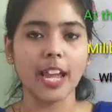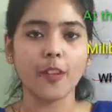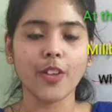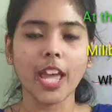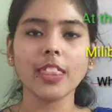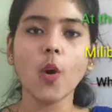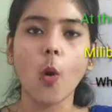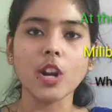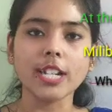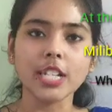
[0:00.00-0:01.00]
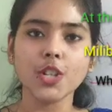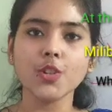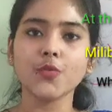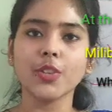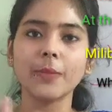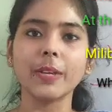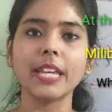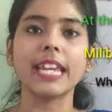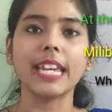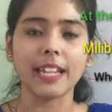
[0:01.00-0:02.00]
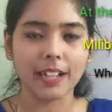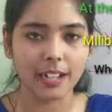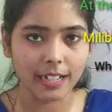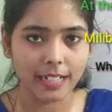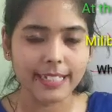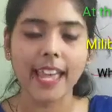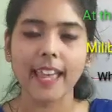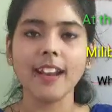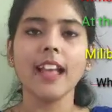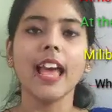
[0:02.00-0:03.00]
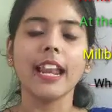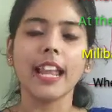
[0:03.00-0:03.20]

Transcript: like when the altitude will be uh, there,